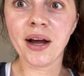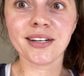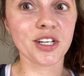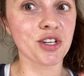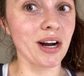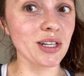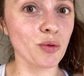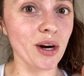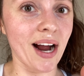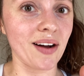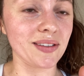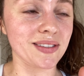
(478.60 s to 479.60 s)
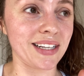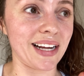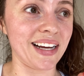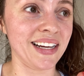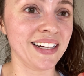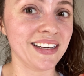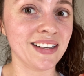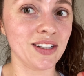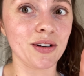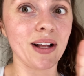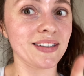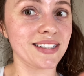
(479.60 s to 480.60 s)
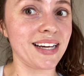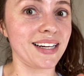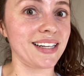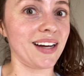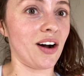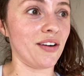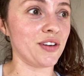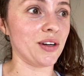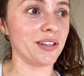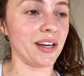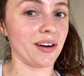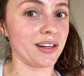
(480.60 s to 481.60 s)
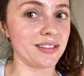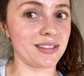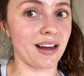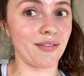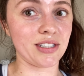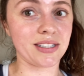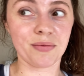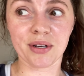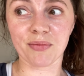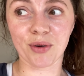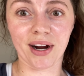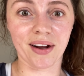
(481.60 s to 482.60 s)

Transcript: did you guys work out today? You're allowed to take a day off here and there because obviously we didn't work out